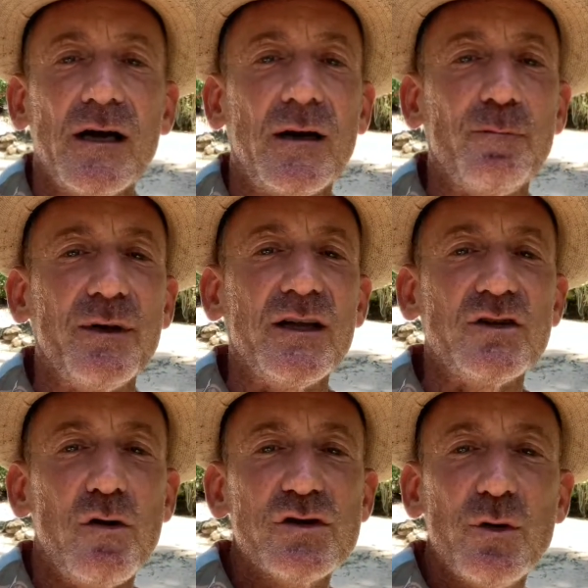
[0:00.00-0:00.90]
Um, but
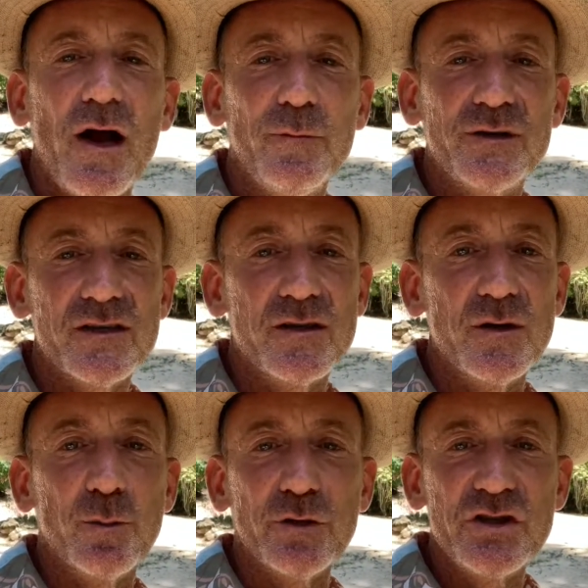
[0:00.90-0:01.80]
it's also helped us to
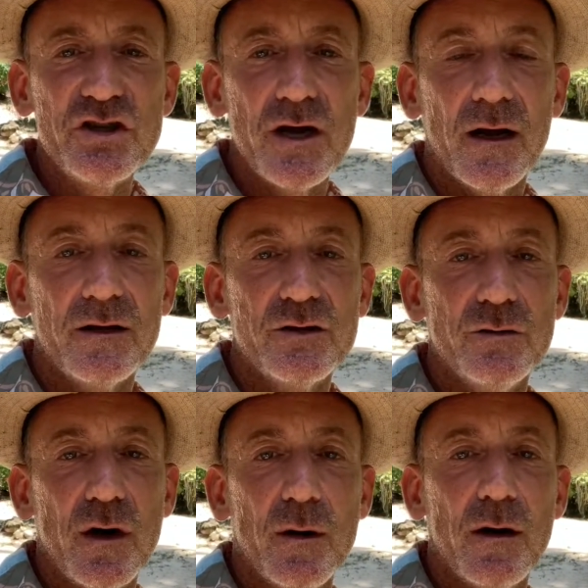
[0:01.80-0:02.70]
depreciate, uh, to
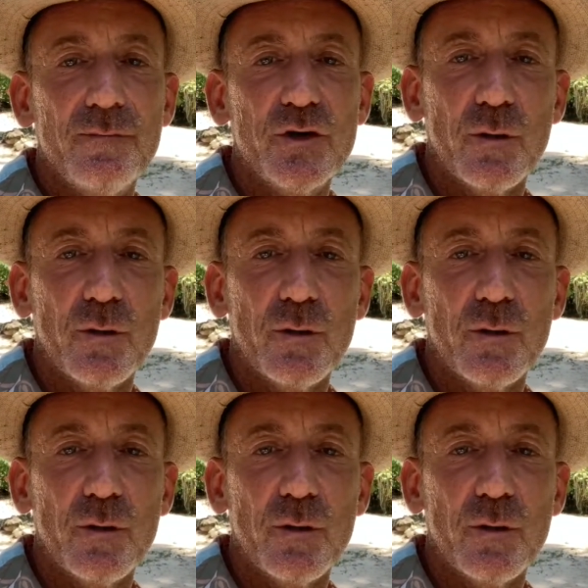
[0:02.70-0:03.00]
uh,